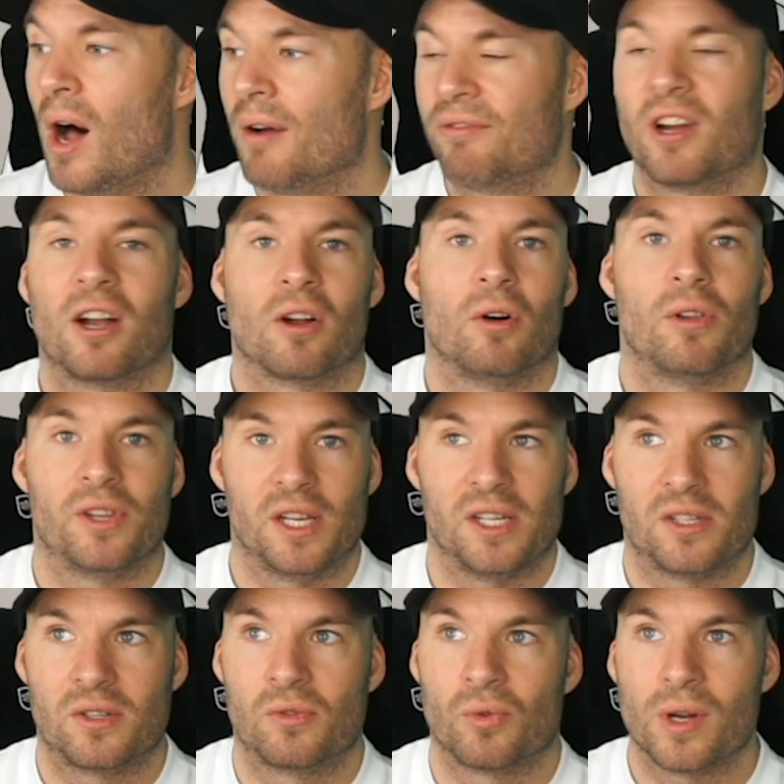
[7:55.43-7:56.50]
I've got all
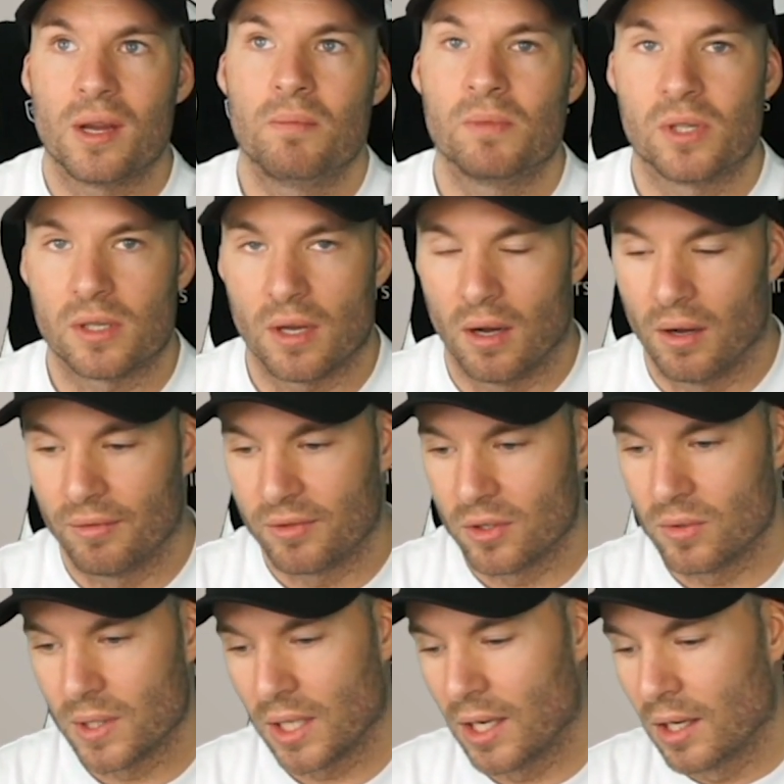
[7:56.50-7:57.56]
these dreams of
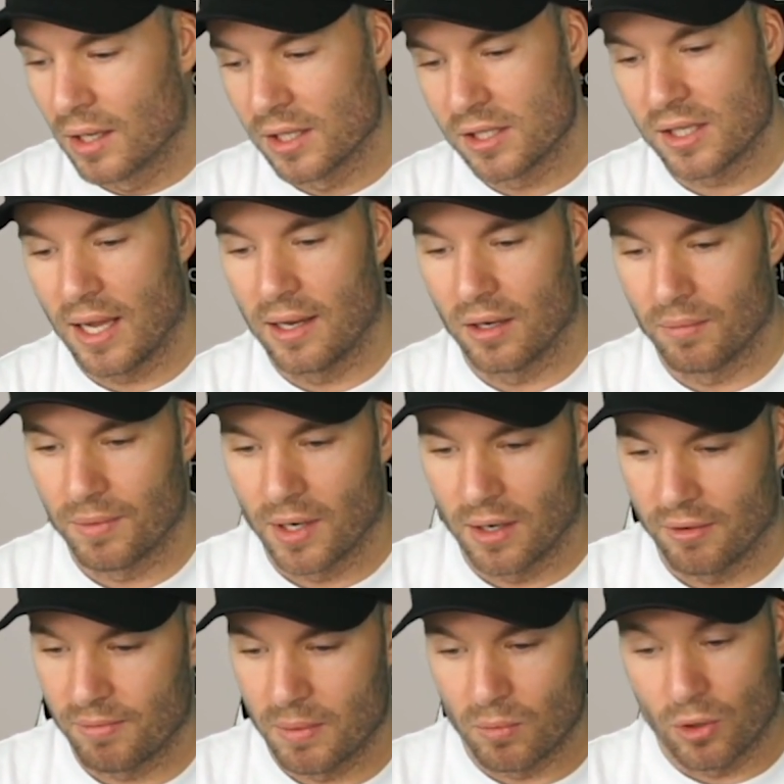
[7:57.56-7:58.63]
doing English stand-up
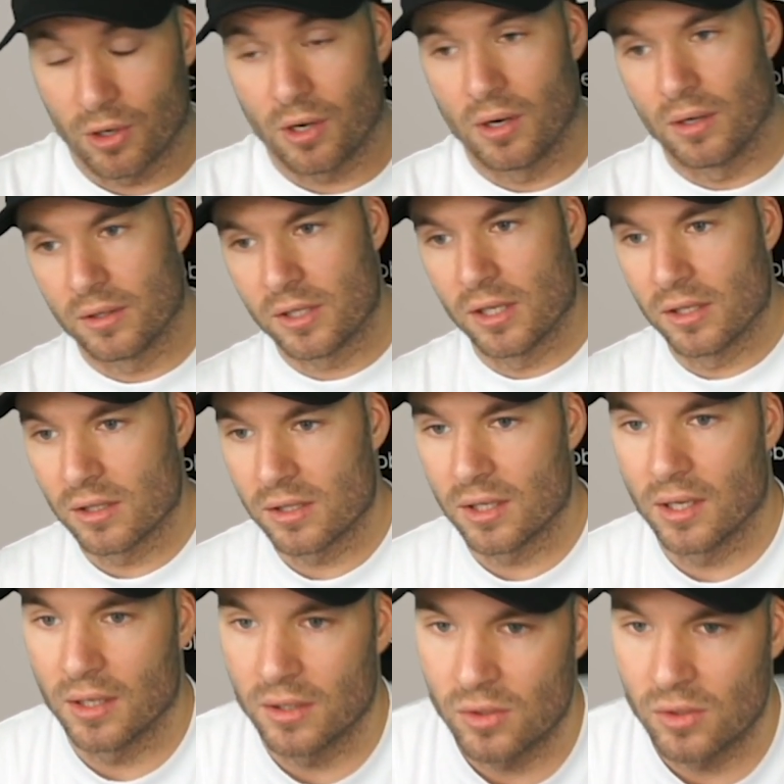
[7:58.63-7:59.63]
that I've been working on since